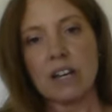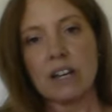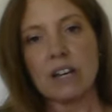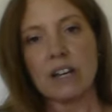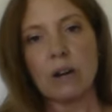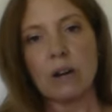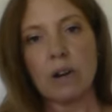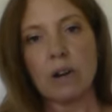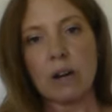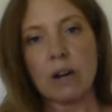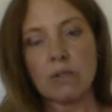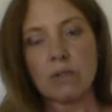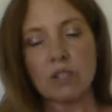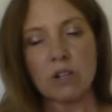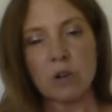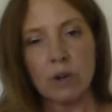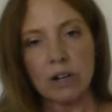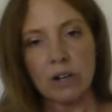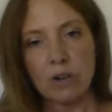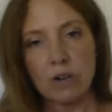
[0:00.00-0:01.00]
Now, when I was
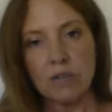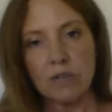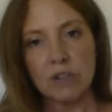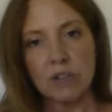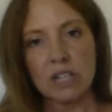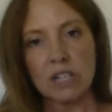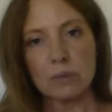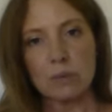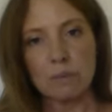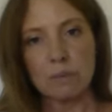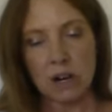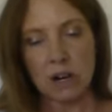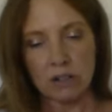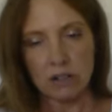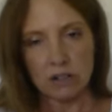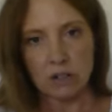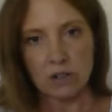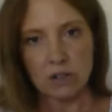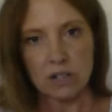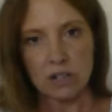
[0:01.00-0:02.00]
going over these
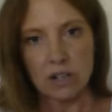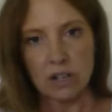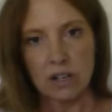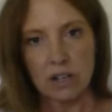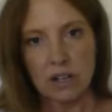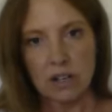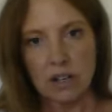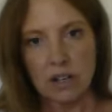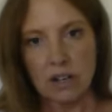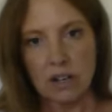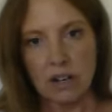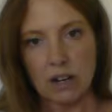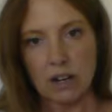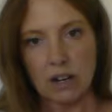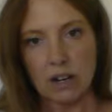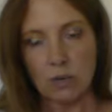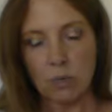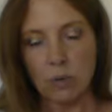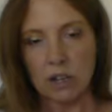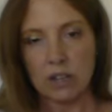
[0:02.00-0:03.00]
bunkers
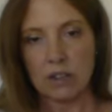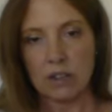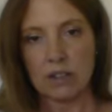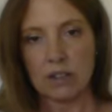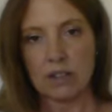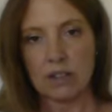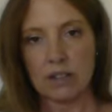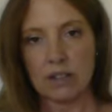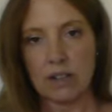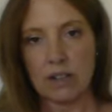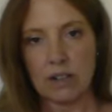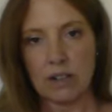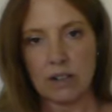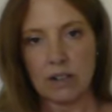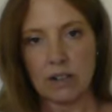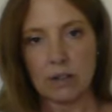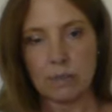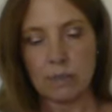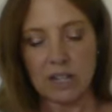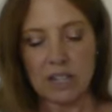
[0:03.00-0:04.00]
with
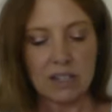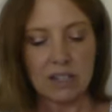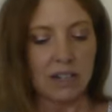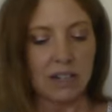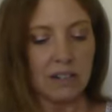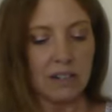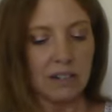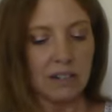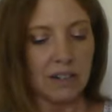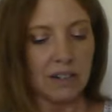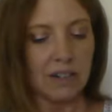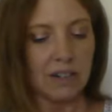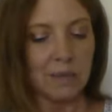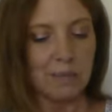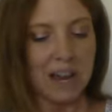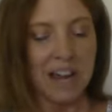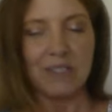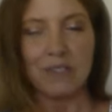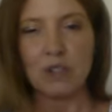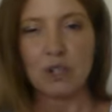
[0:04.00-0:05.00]
my son,
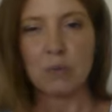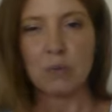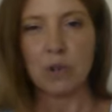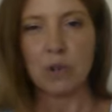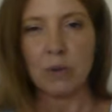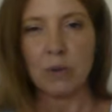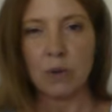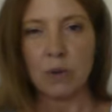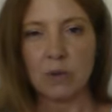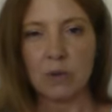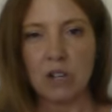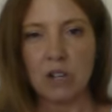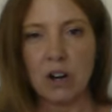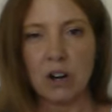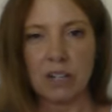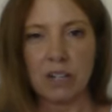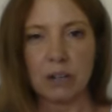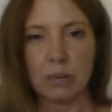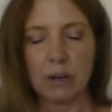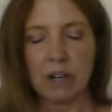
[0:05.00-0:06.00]
Matt, this morning, we were
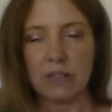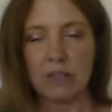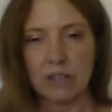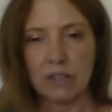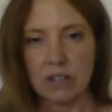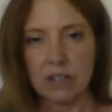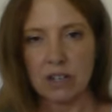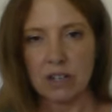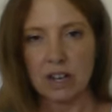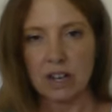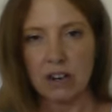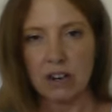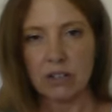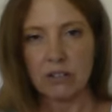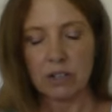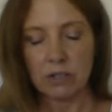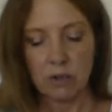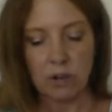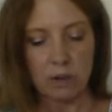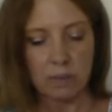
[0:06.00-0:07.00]
talking about this and how
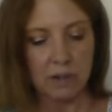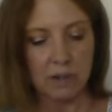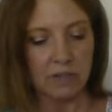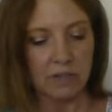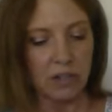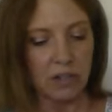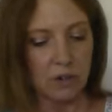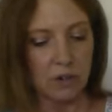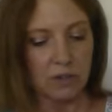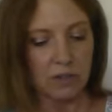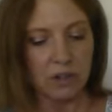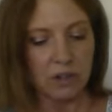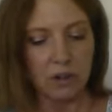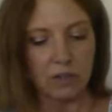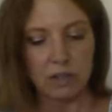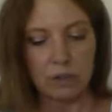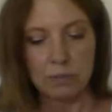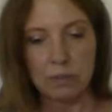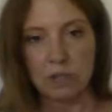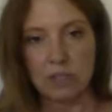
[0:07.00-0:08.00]
the great men of the earth are
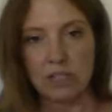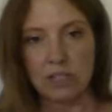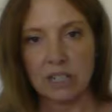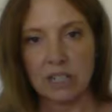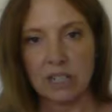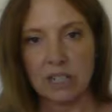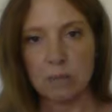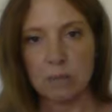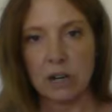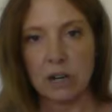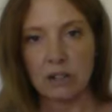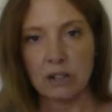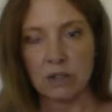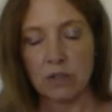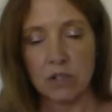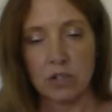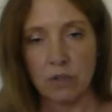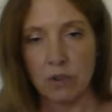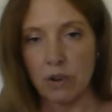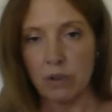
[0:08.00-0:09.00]
already building these
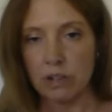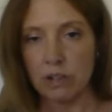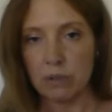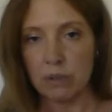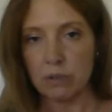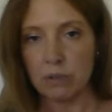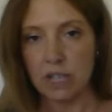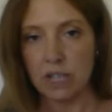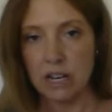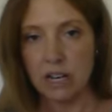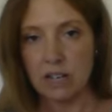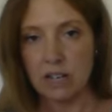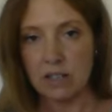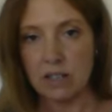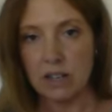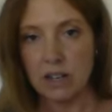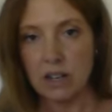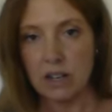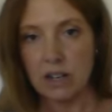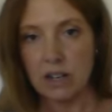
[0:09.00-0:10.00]
bunkers. They're already in
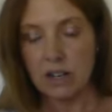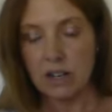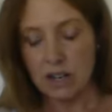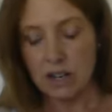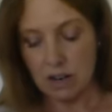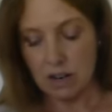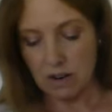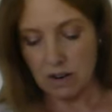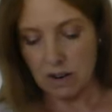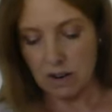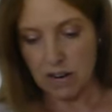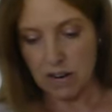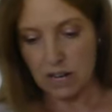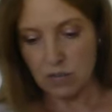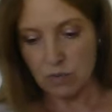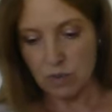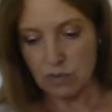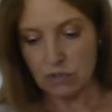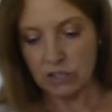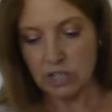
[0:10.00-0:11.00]
place,
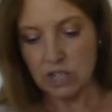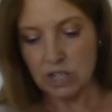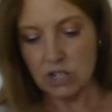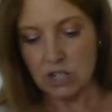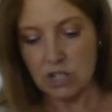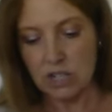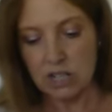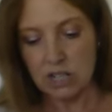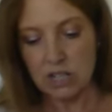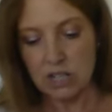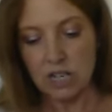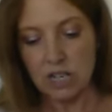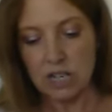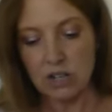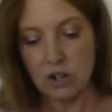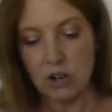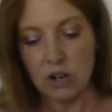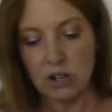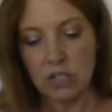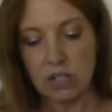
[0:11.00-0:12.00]
as Revelation 16
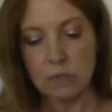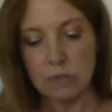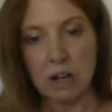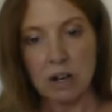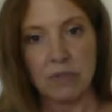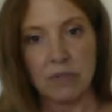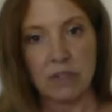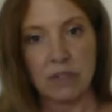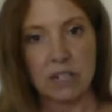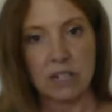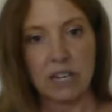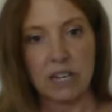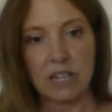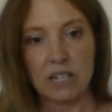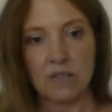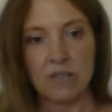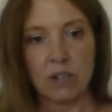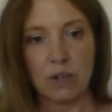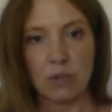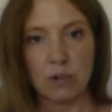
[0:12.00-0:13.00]
talks about, that the kings
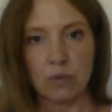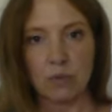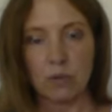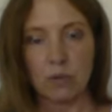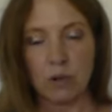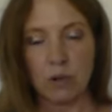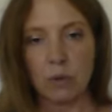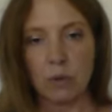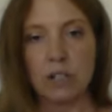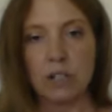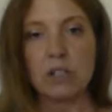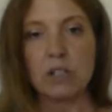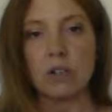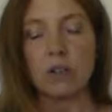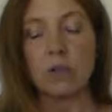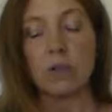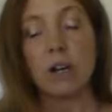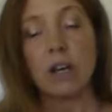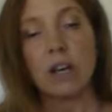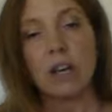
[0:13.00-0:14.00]
of the earth will go
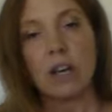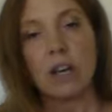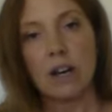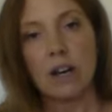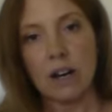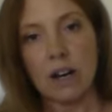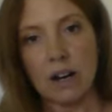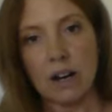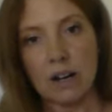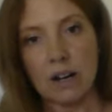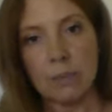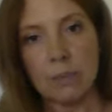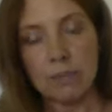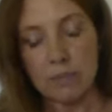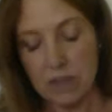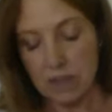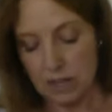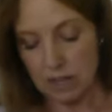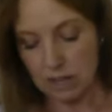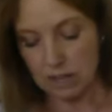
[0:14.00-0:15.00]
into.
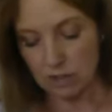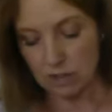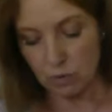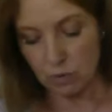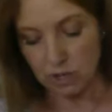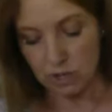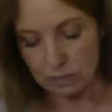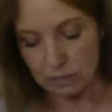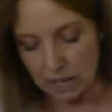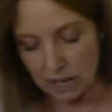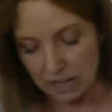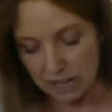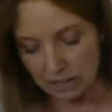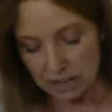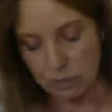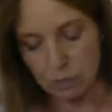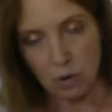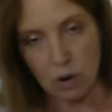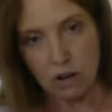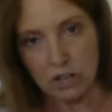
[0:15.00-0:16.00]
The Lord
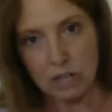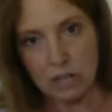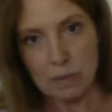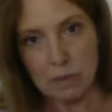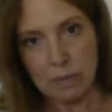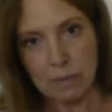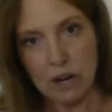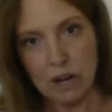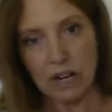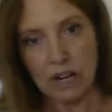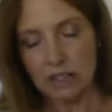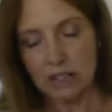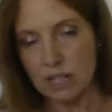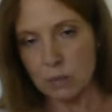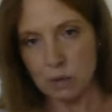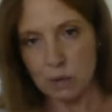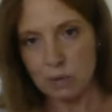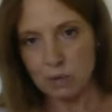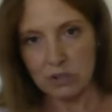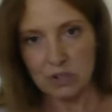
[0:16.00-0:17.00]
immediately brought to my mind, these
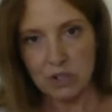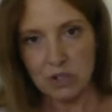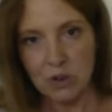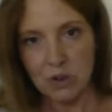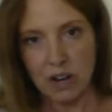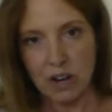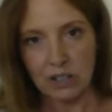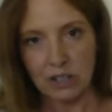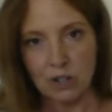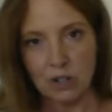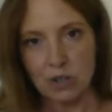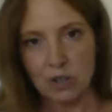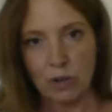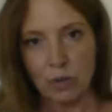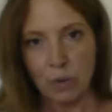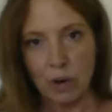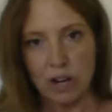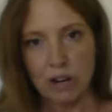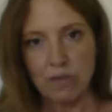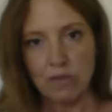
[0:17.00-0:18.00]
people are trying to get
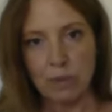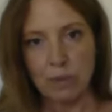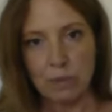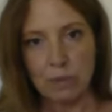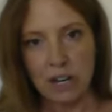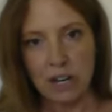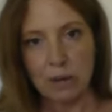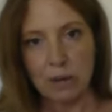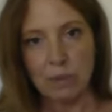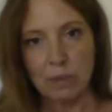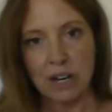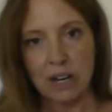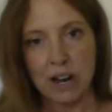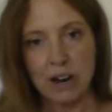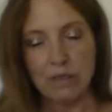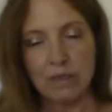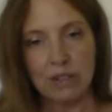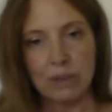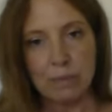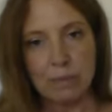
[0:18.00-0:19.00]
away from me, but
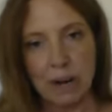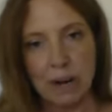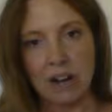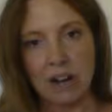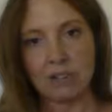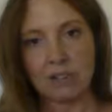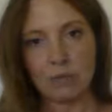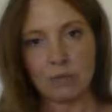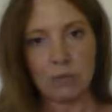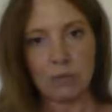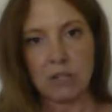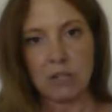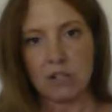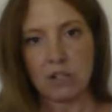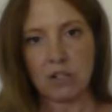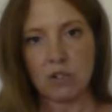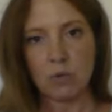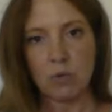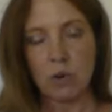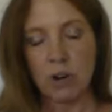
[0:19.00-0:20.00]
every mountain will be
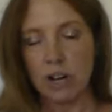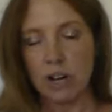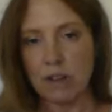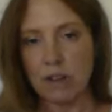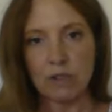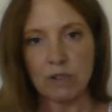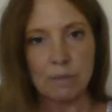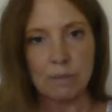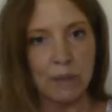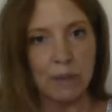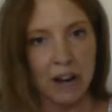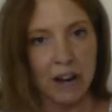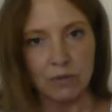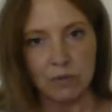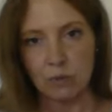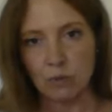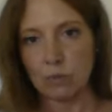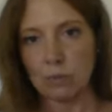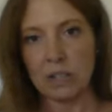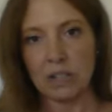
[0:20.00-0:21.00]
destroyed. Every
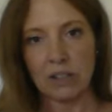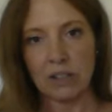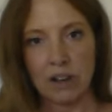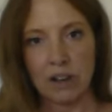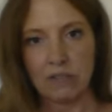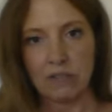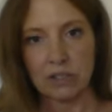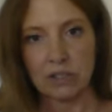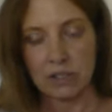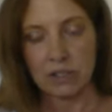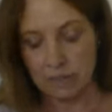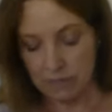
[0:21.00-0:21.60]
mountain will be leveled.